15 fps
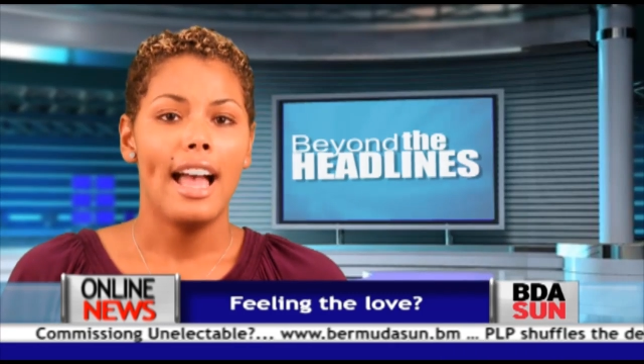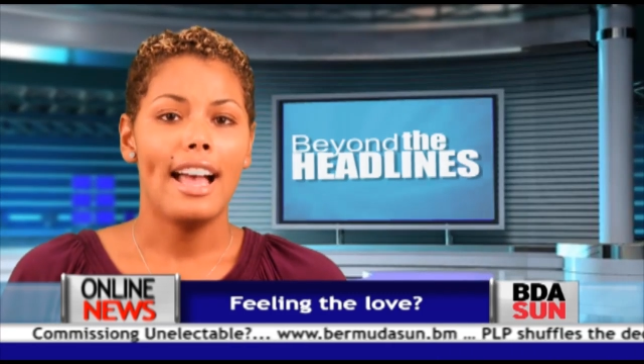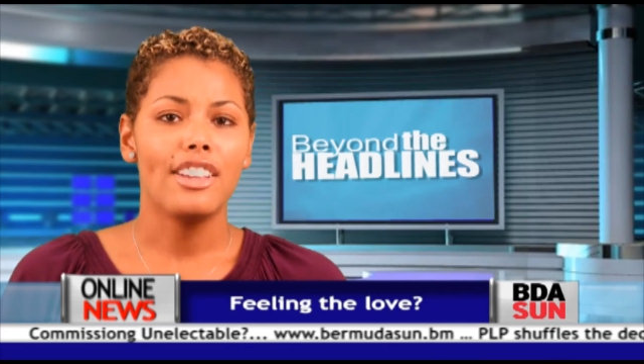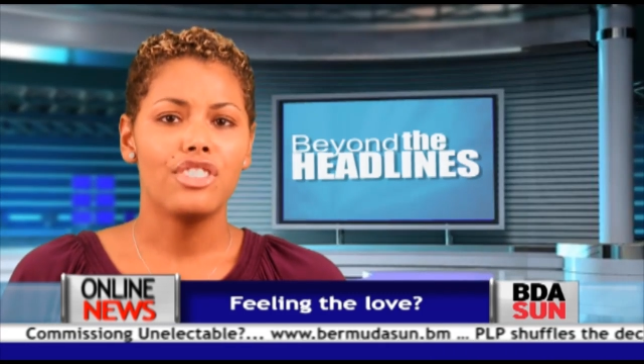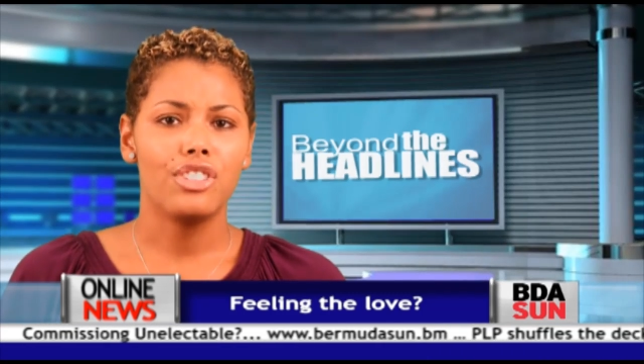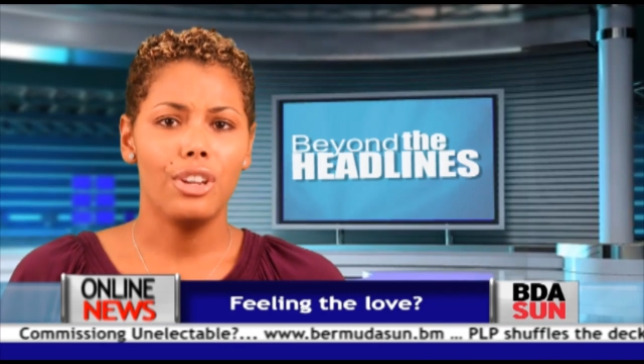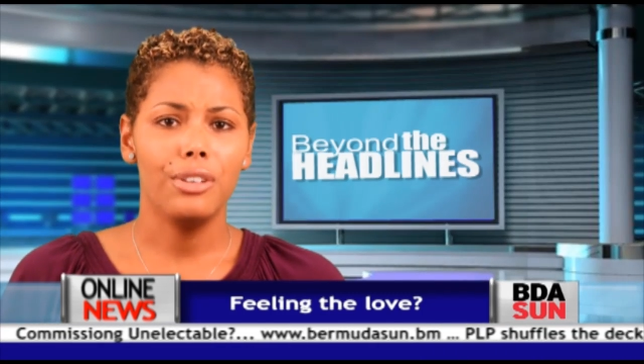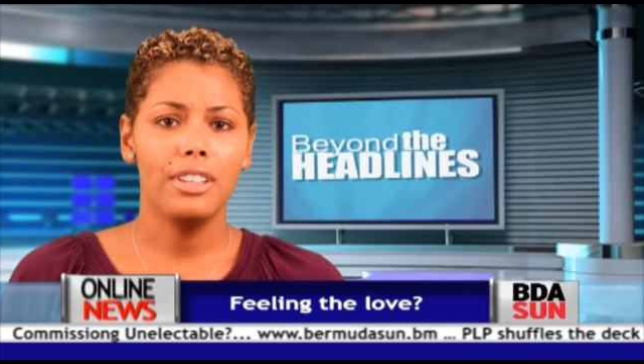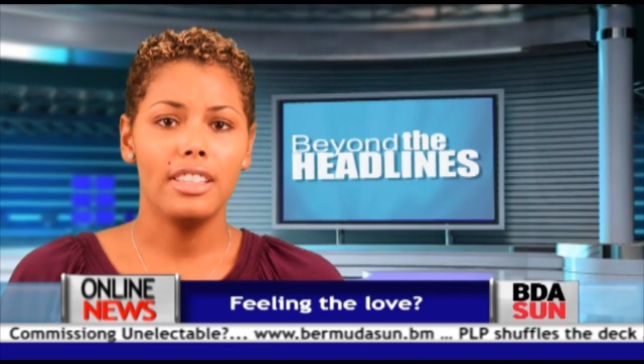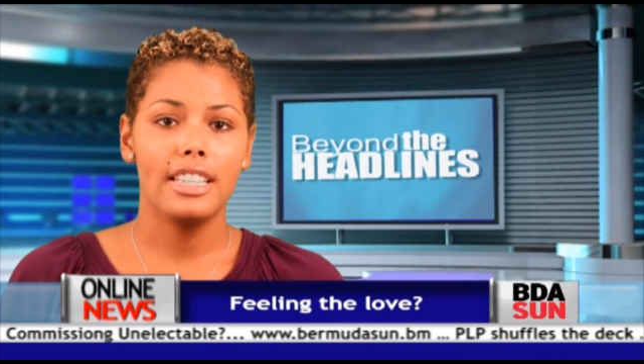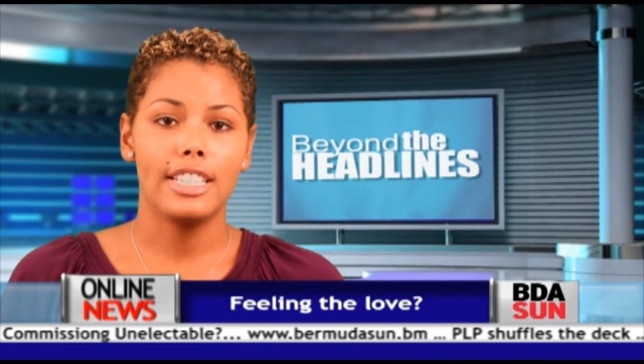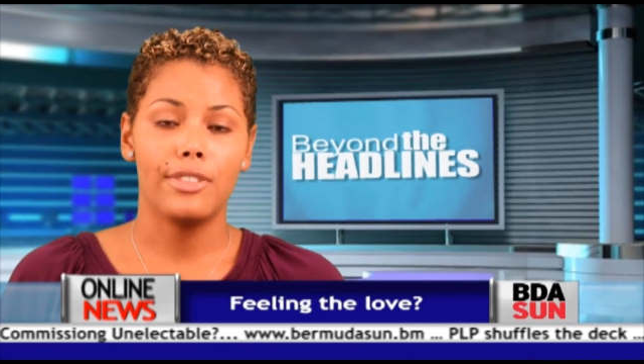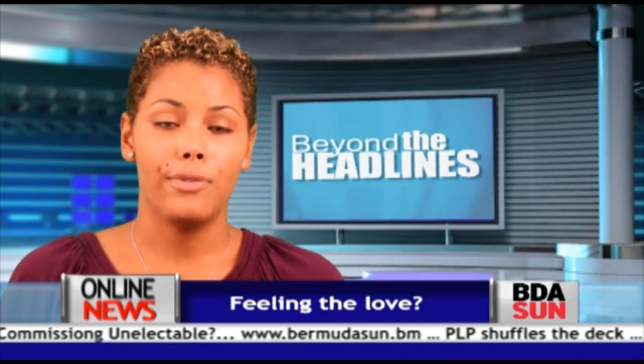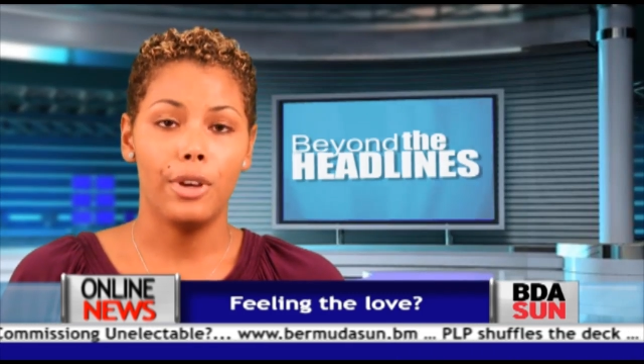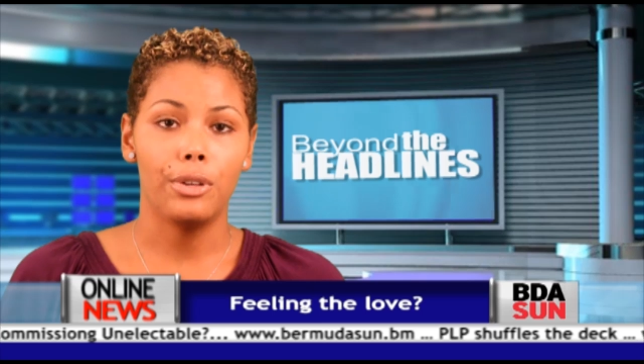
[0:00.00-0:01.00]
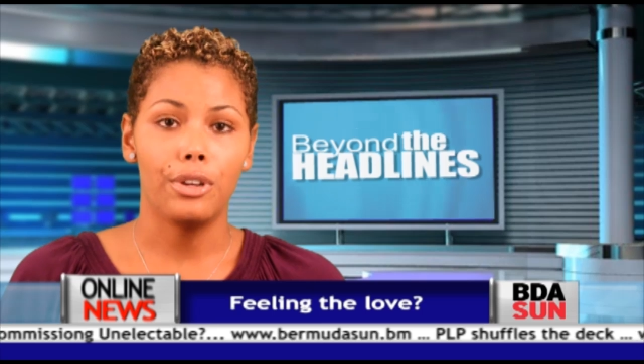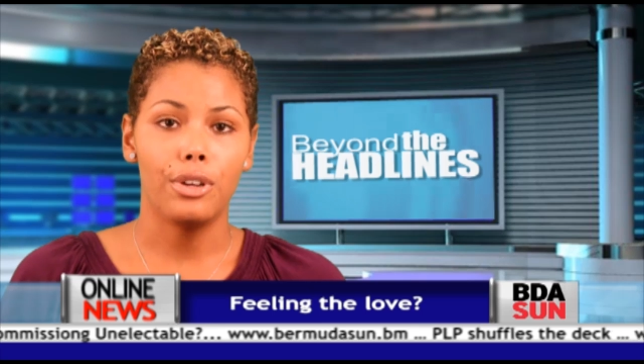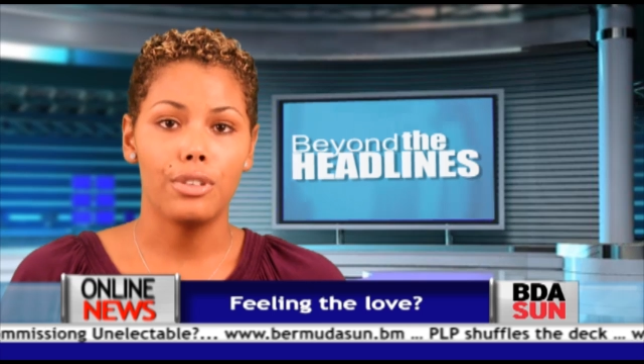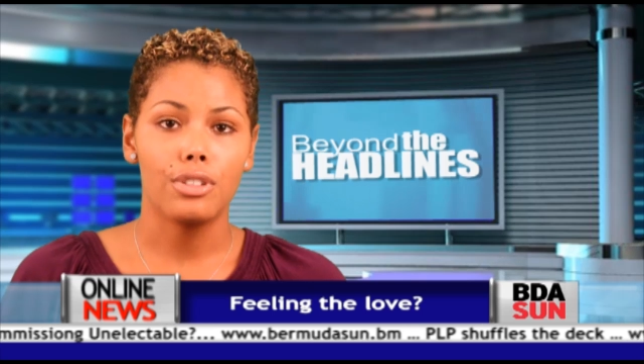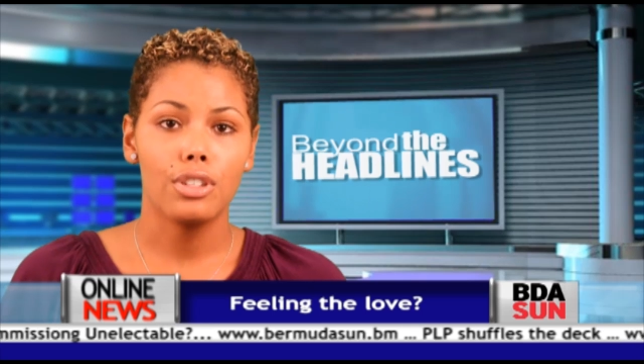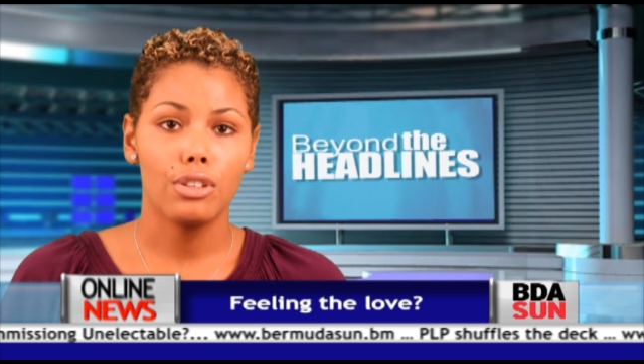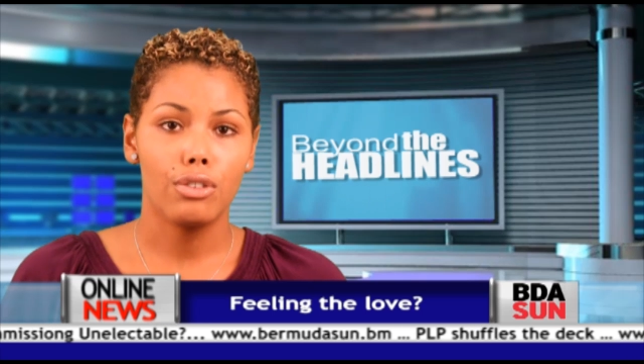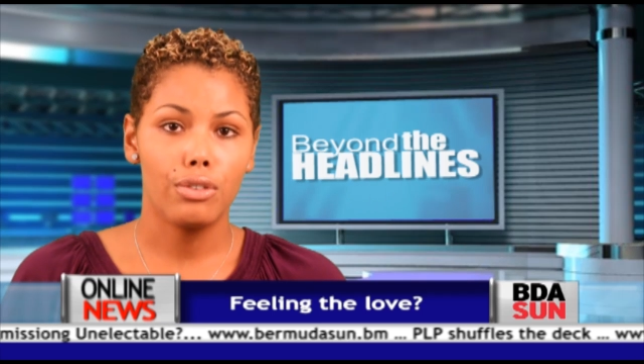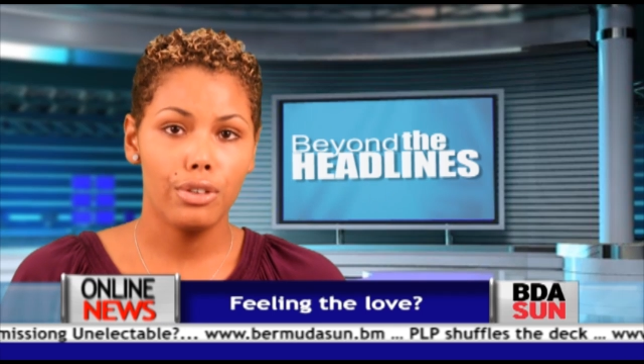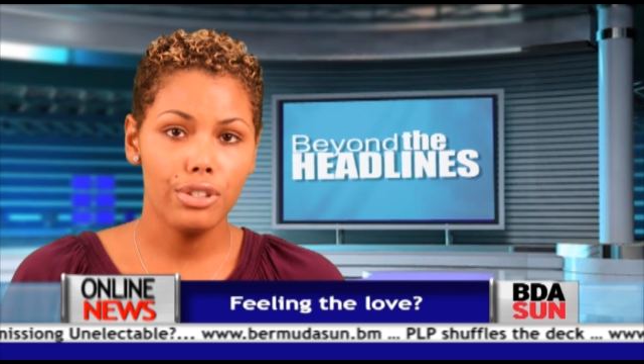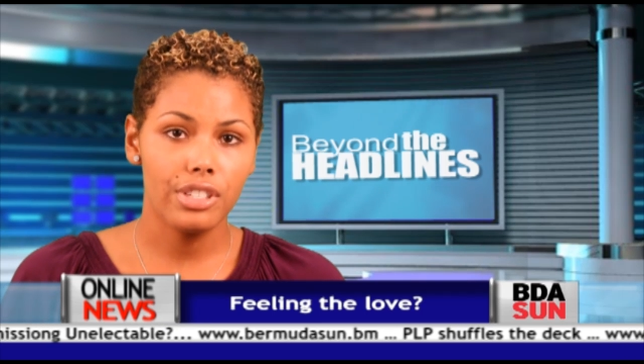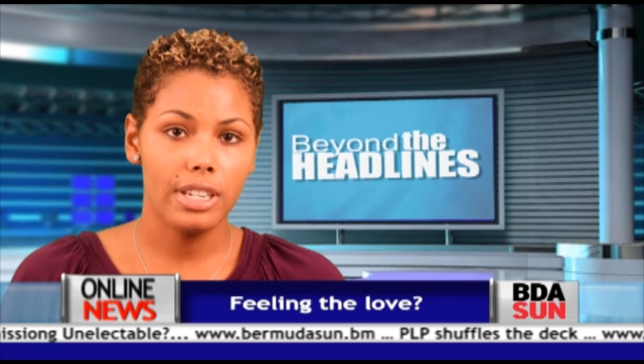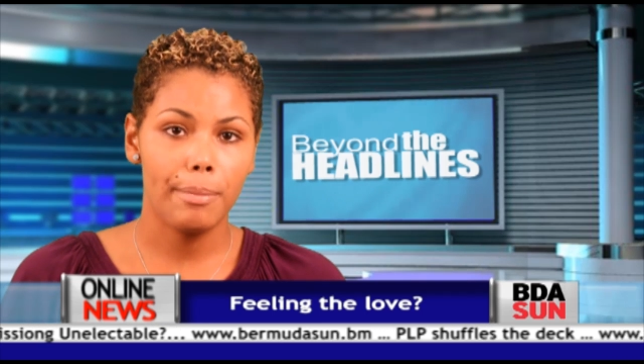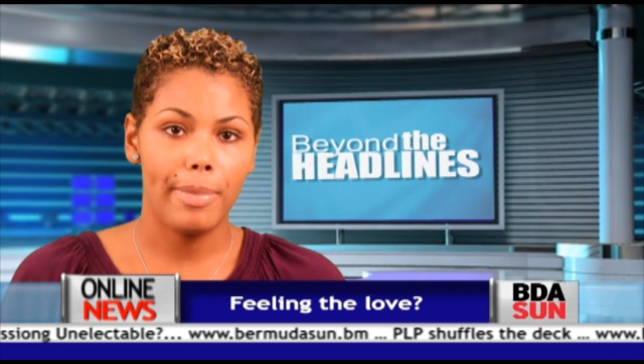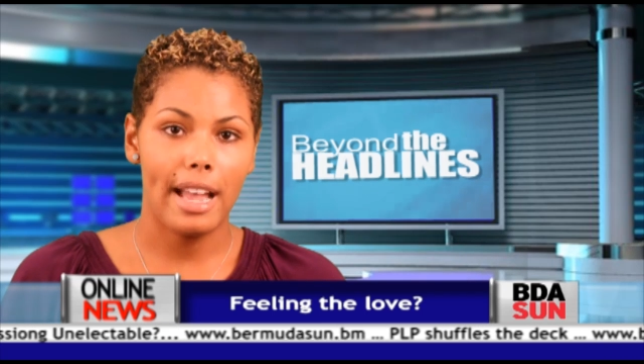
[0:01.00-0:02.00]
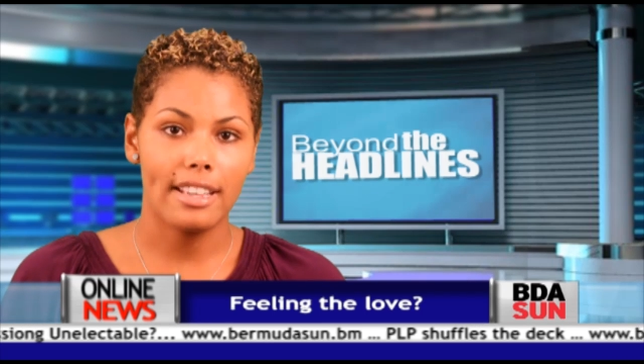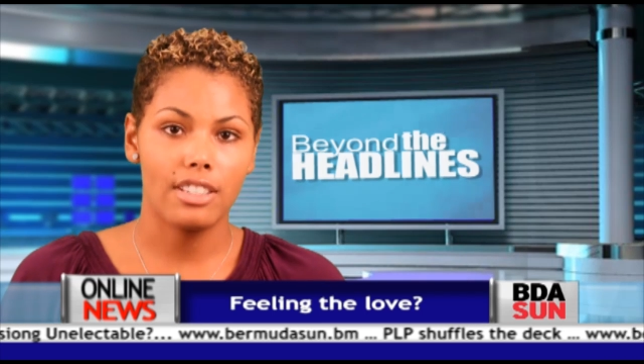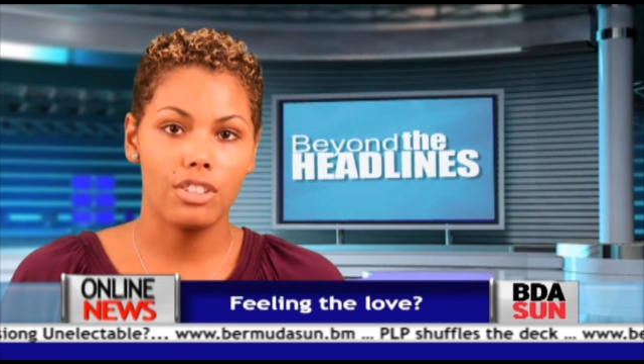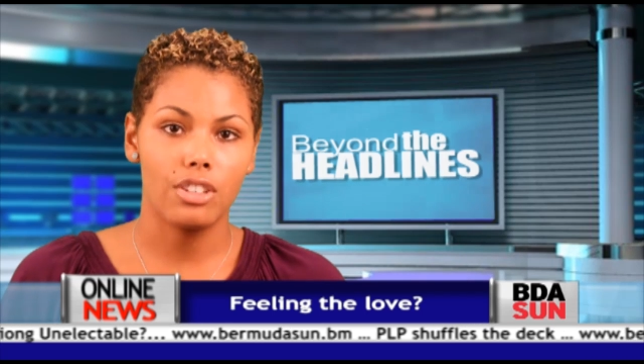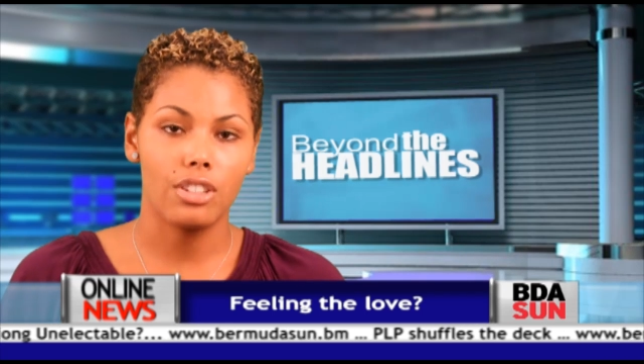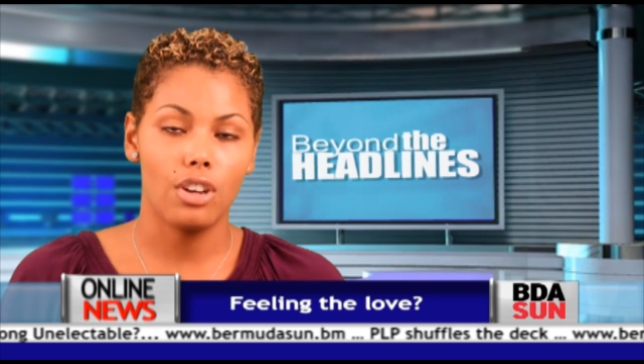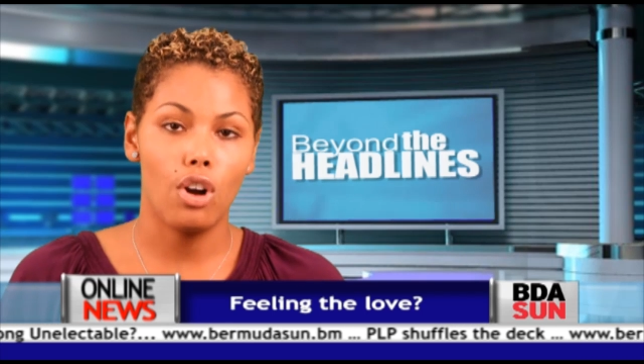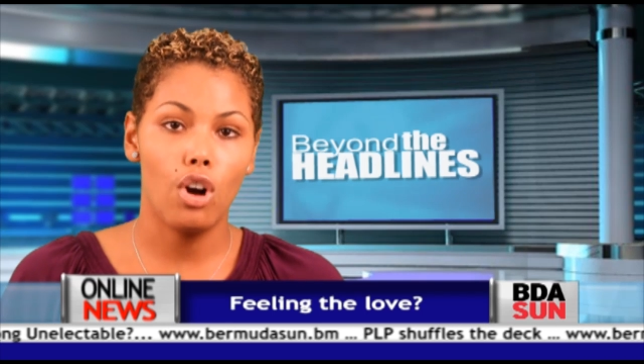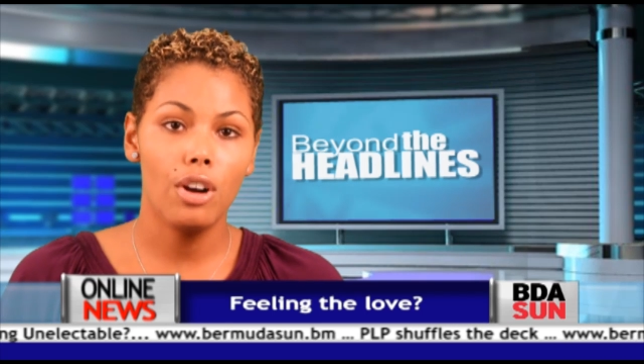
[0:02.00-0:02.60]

As shown in these photos, cruise ship passengers are